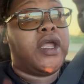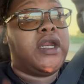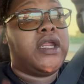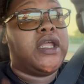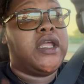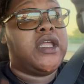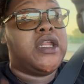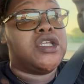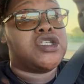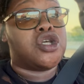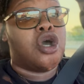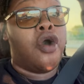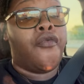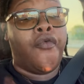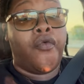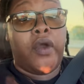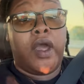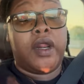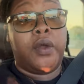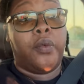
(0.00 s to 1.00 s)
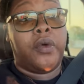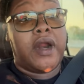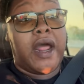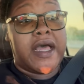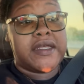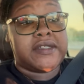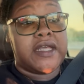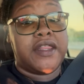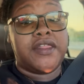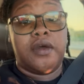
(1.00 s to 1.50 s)
to eat is overrated. When
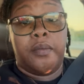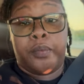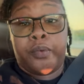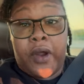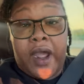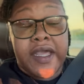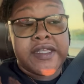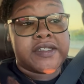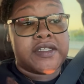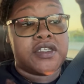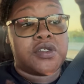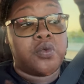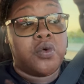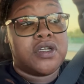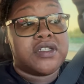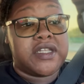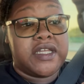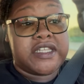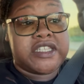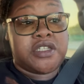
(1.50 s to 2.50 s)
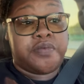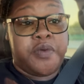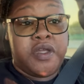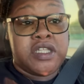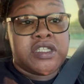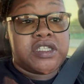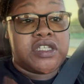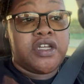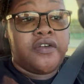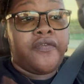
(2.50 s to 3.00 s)
I say the prices was
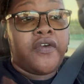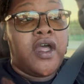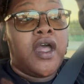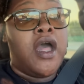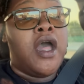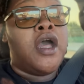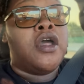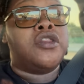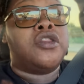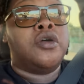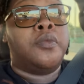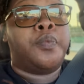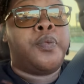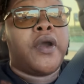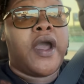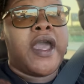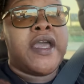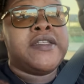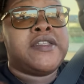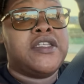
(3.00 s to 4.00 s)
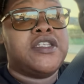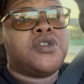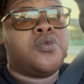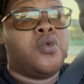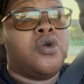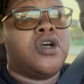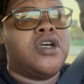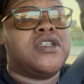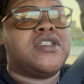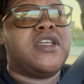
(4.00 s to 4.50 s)
expensive, the prices
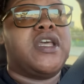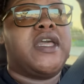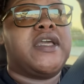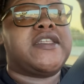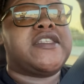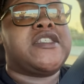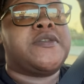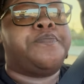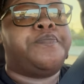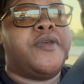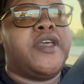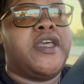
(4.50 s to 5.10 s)
was expensive.